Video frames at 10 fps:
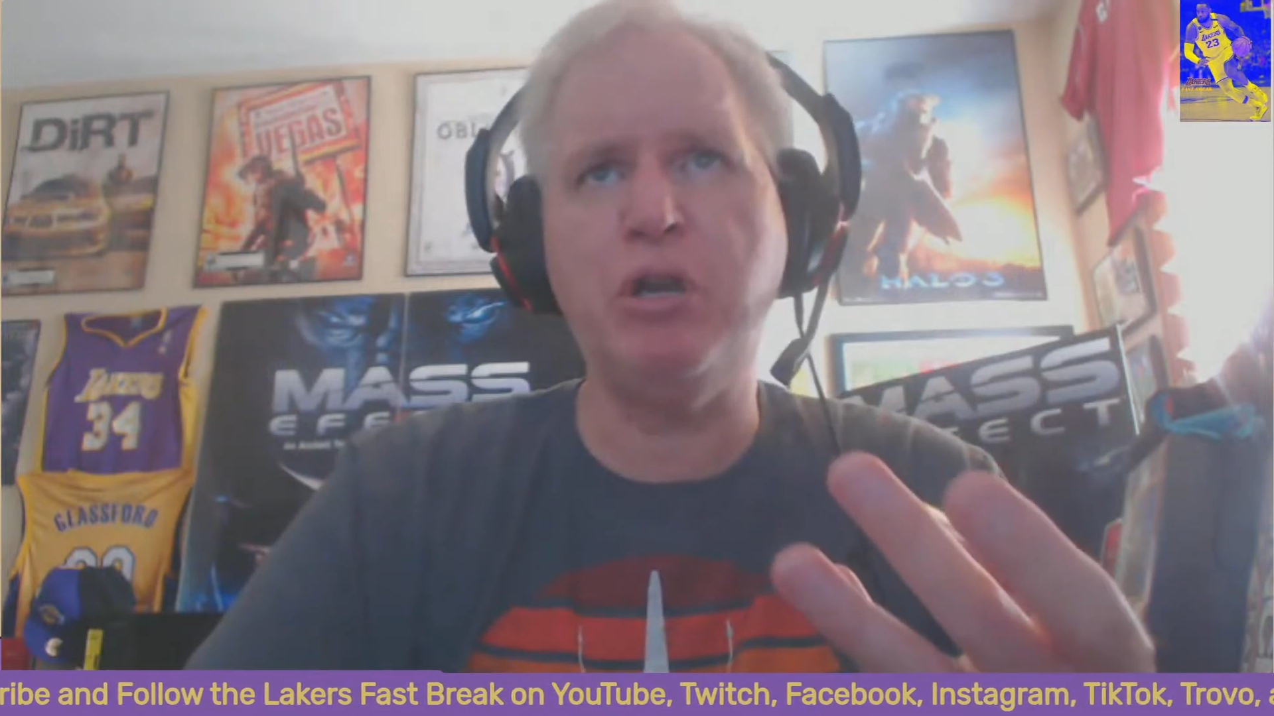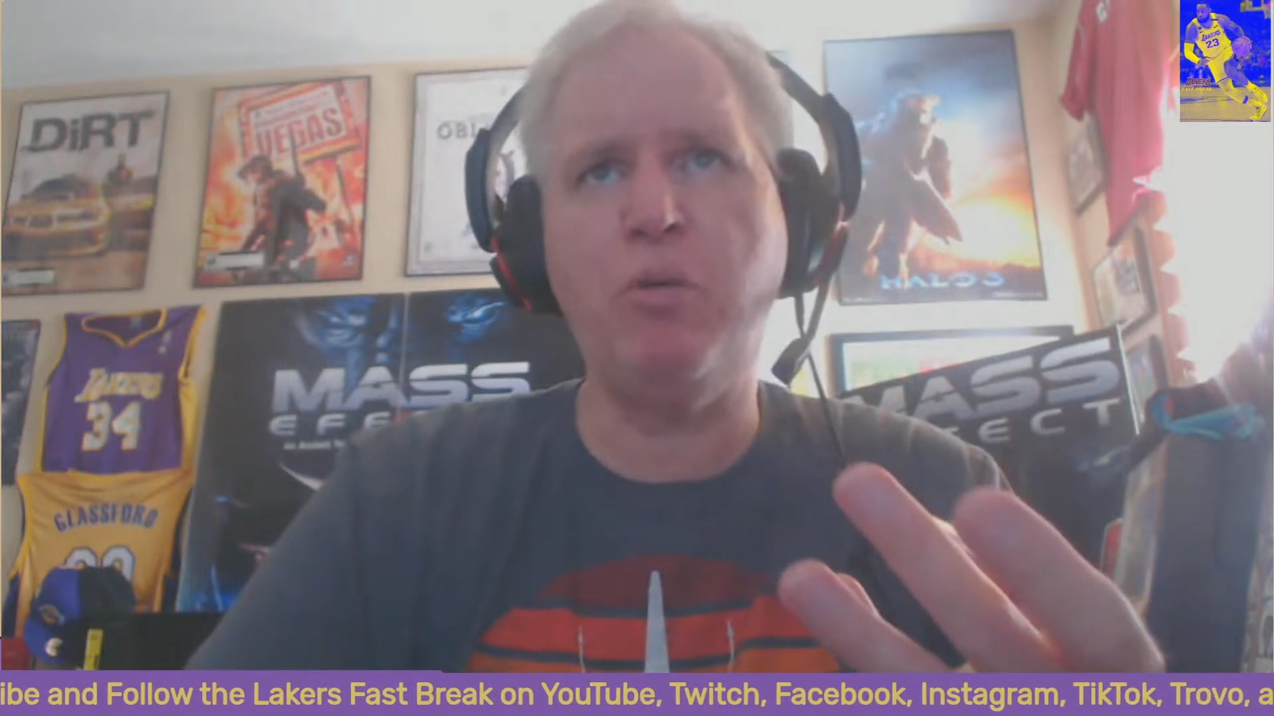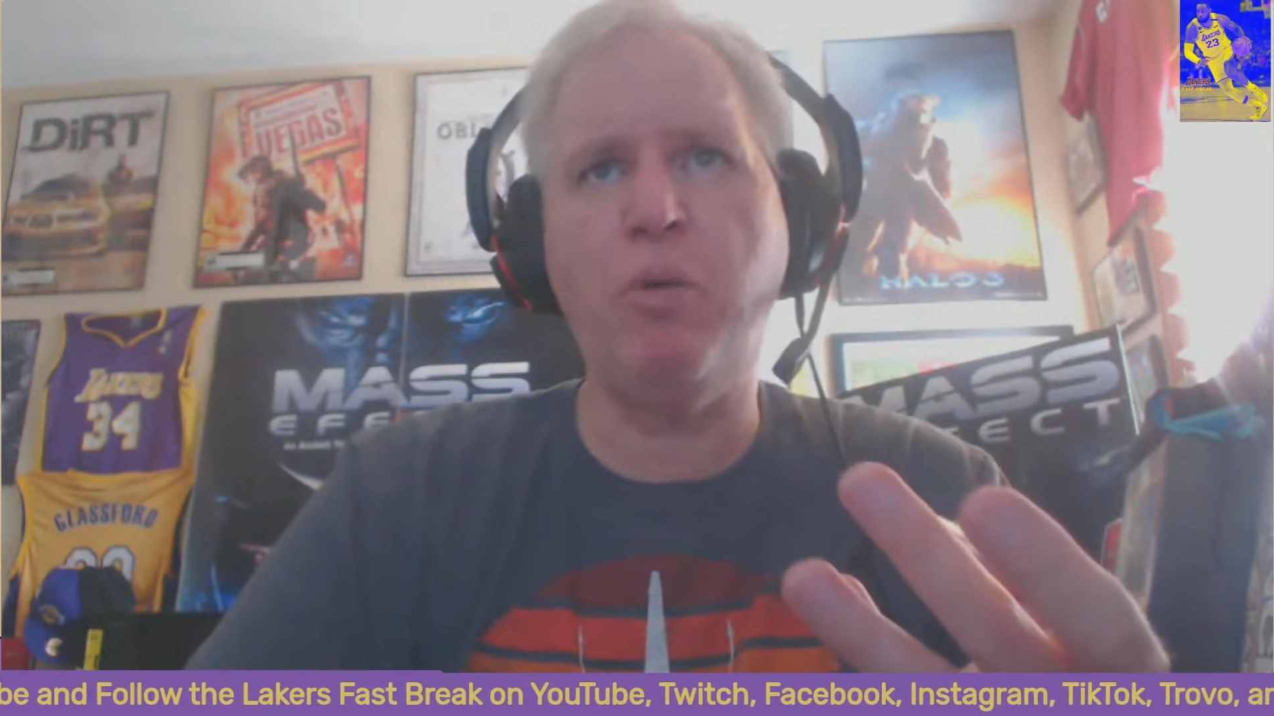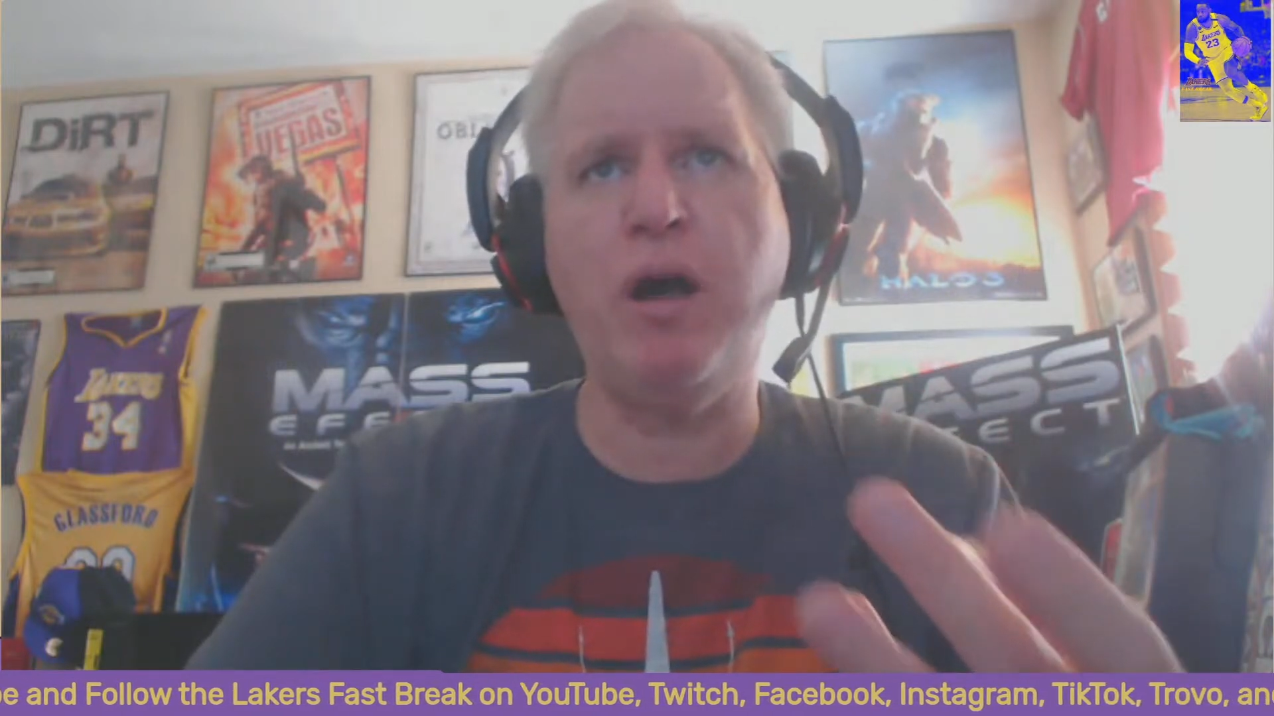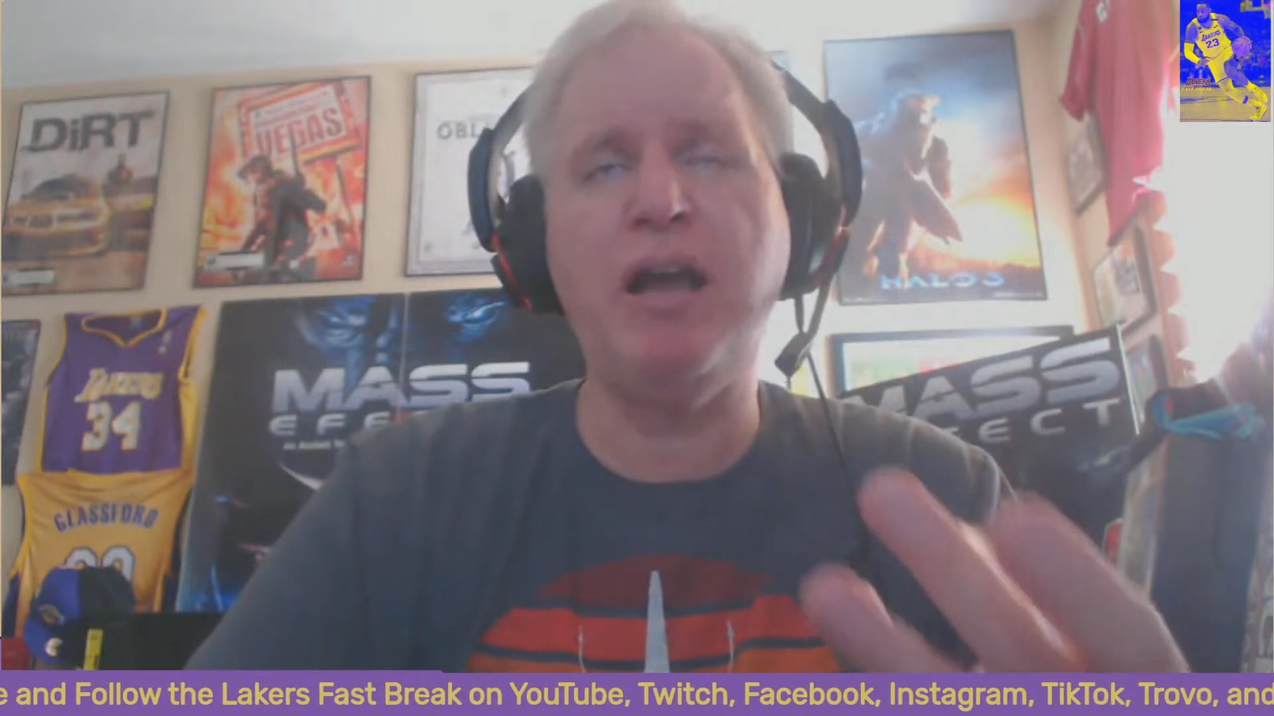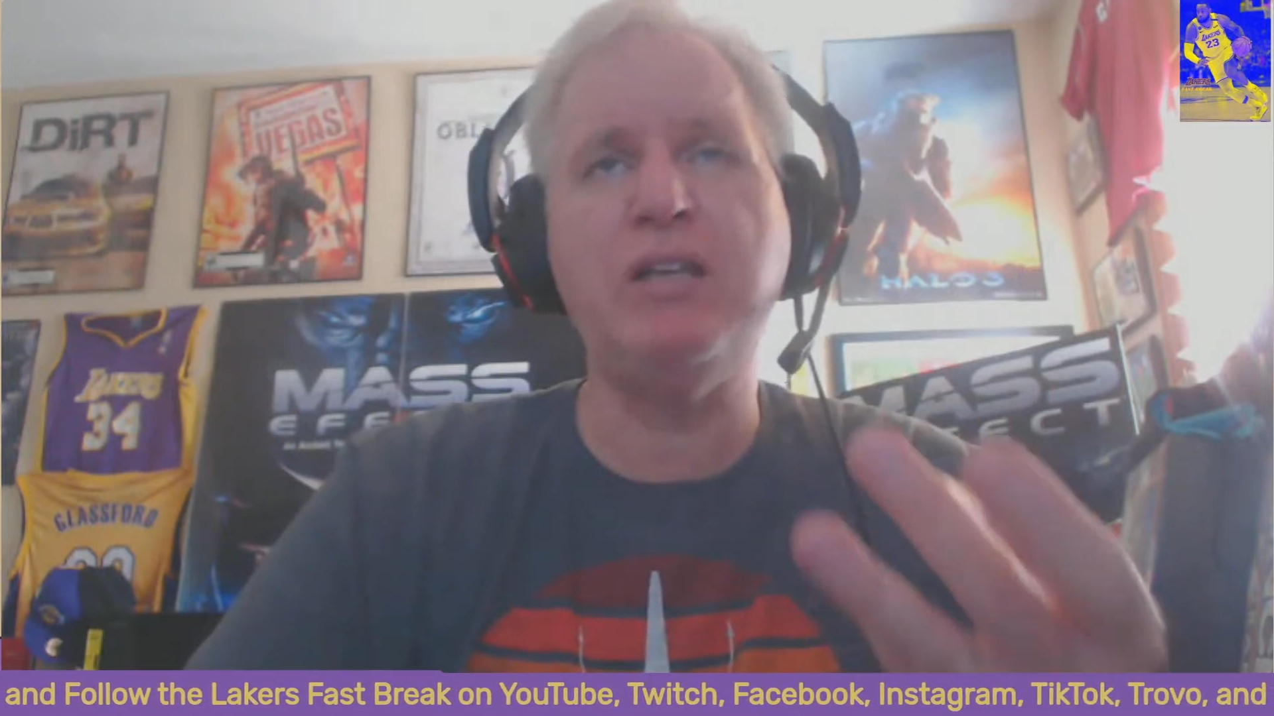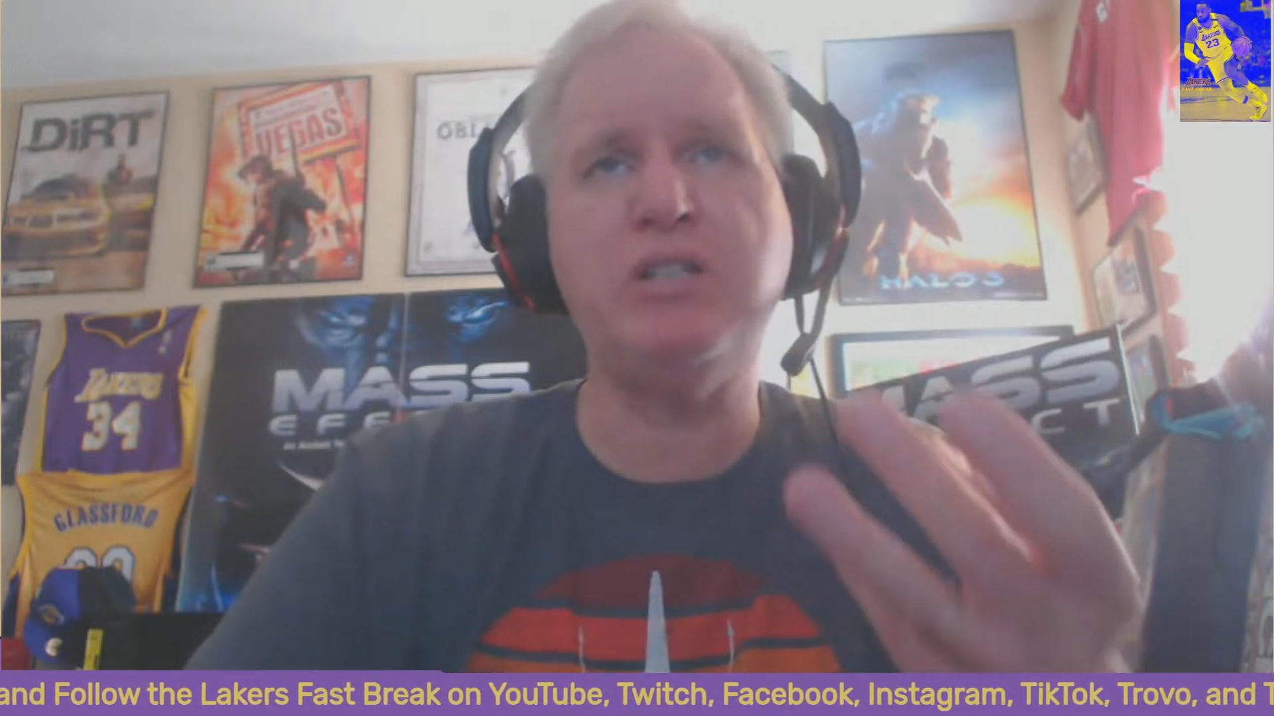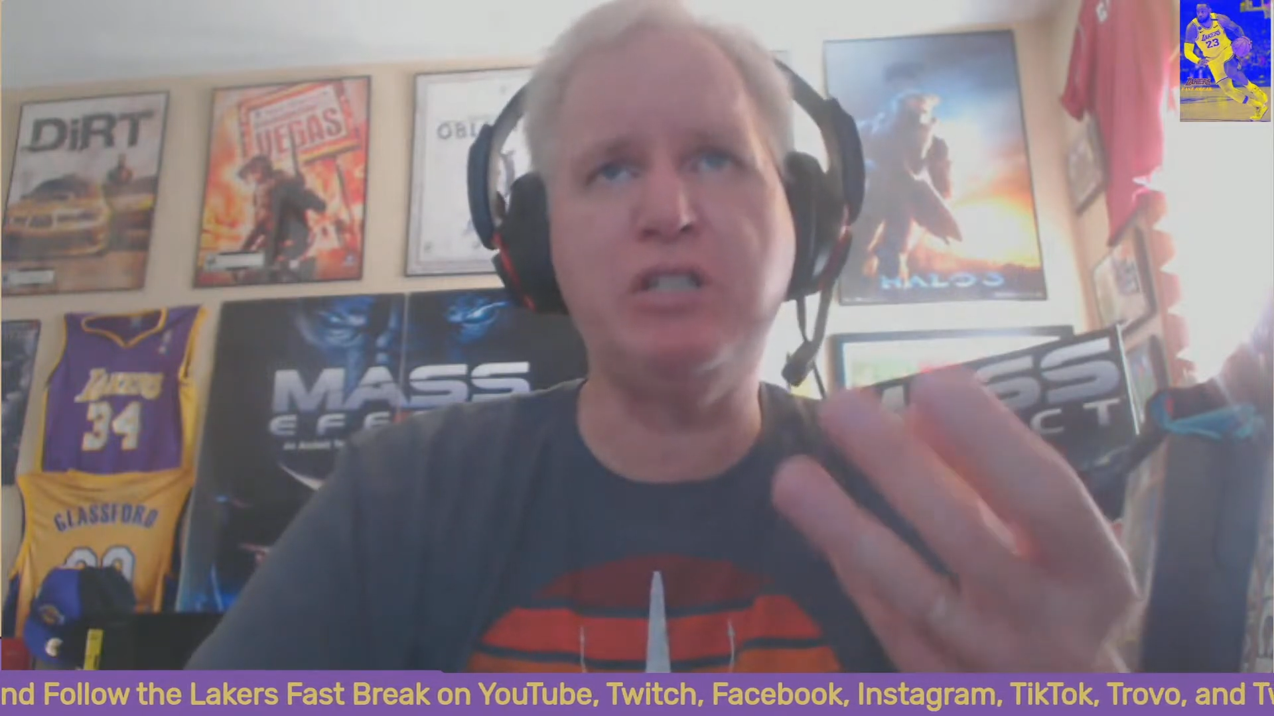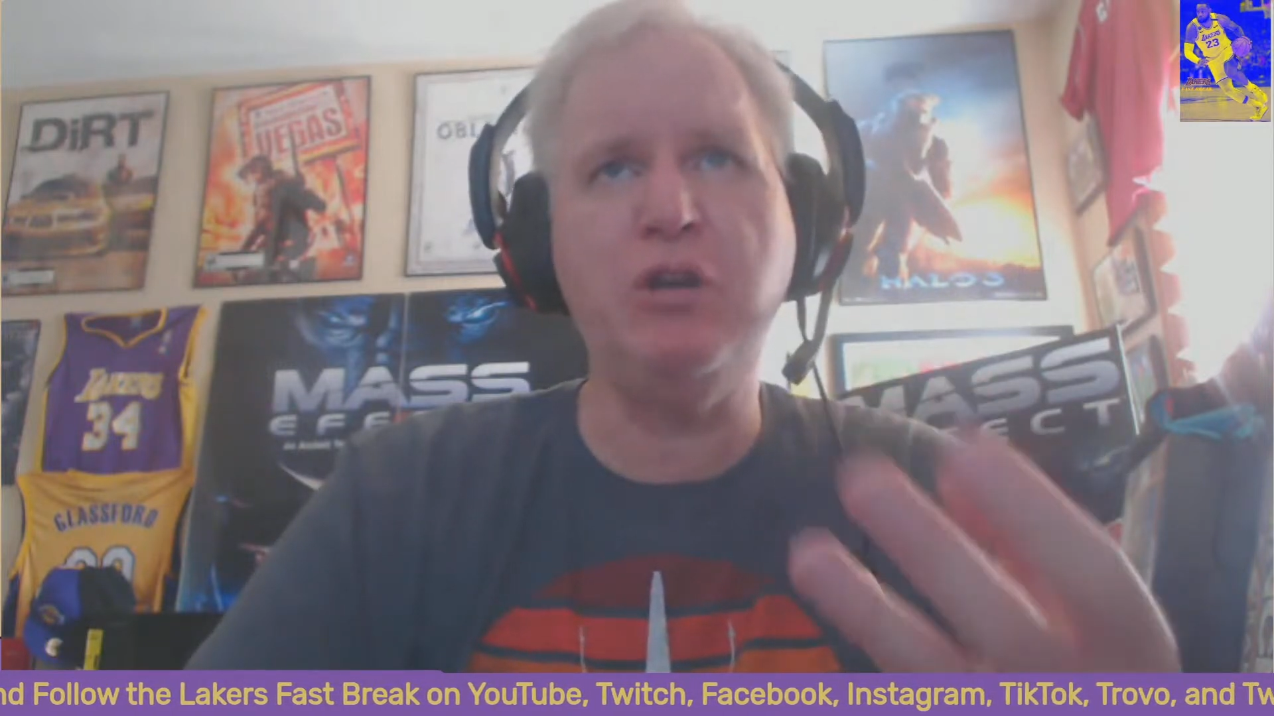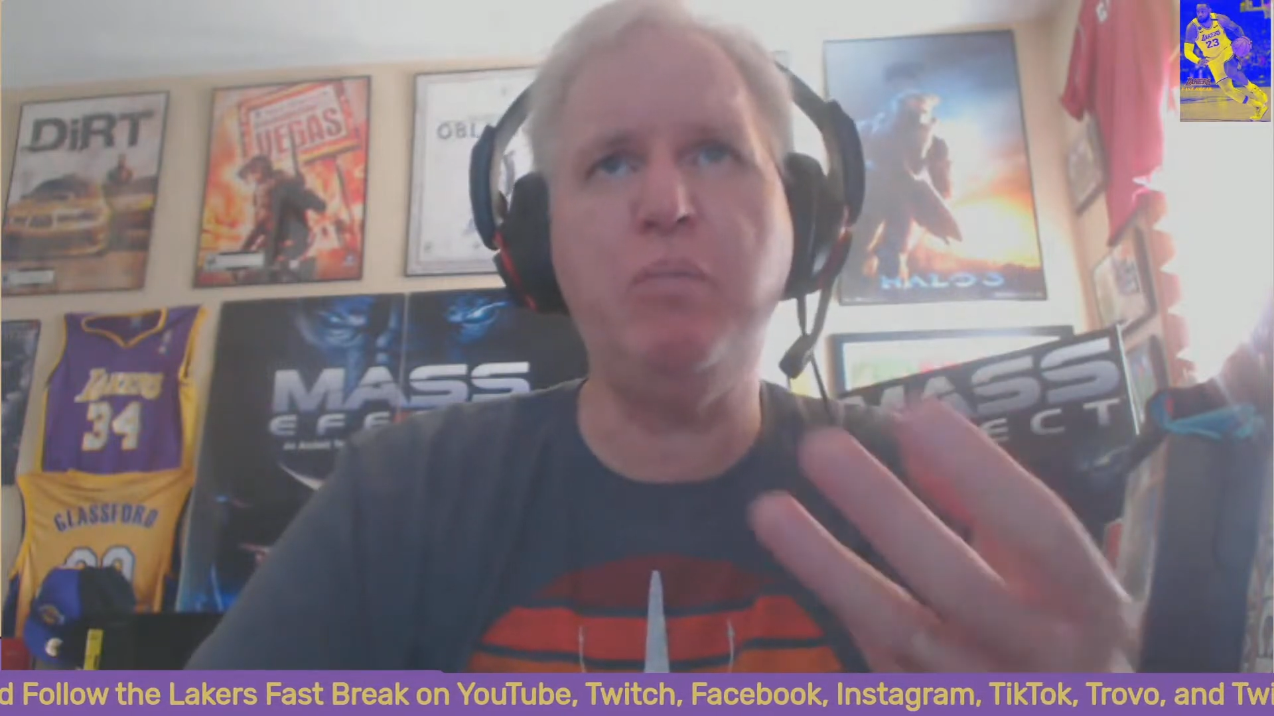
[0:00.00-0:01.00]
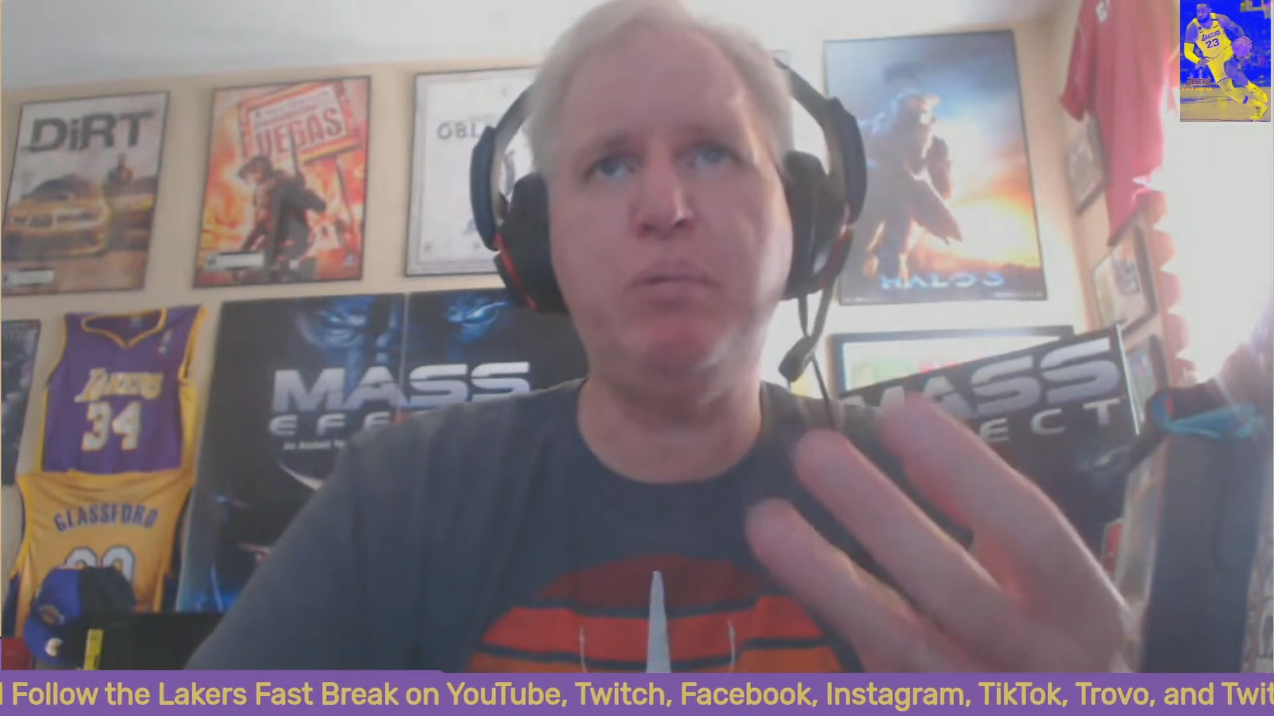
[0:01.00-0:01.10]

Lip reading: Kawhi still